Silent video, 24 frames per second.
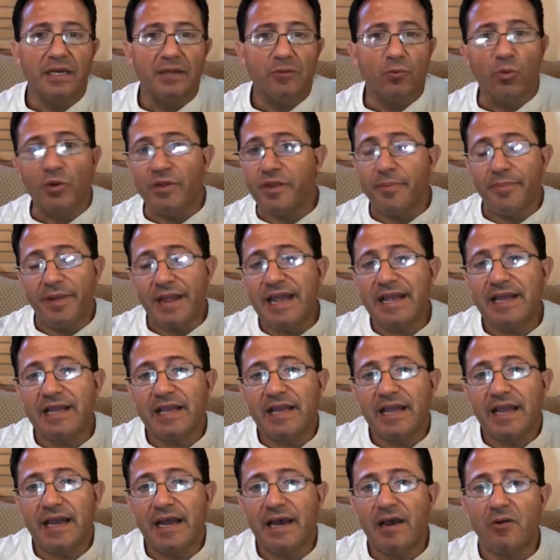With a bank
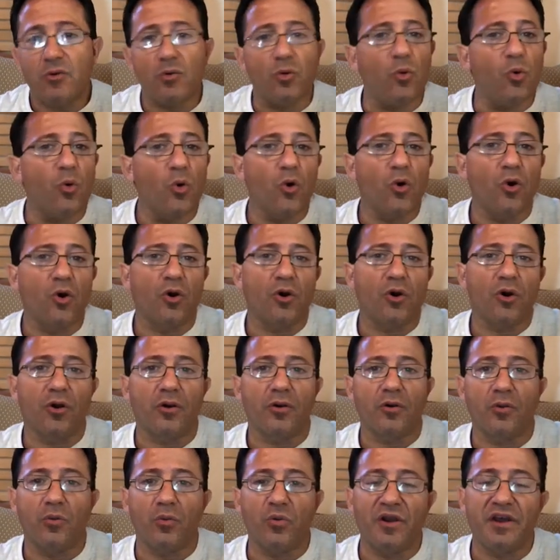account
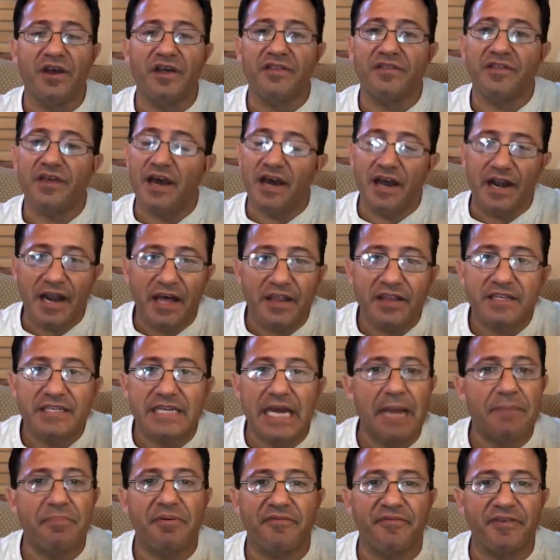or with another
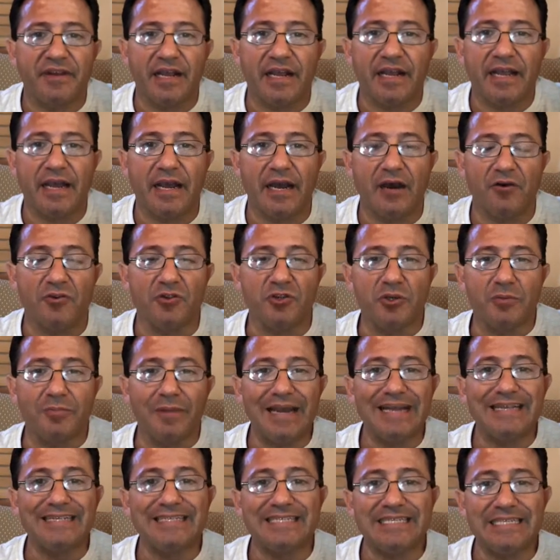type of an account, you
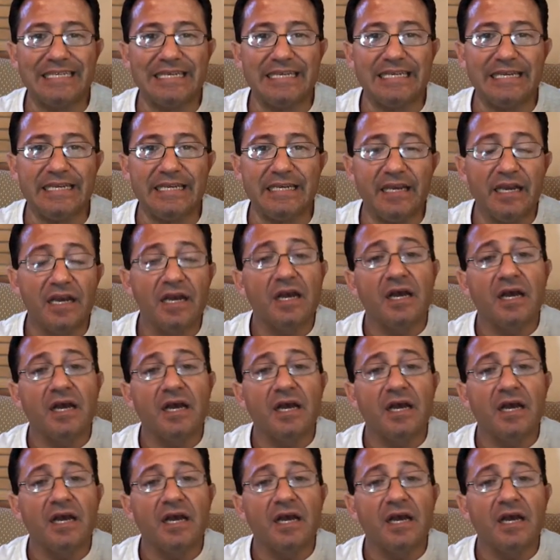might see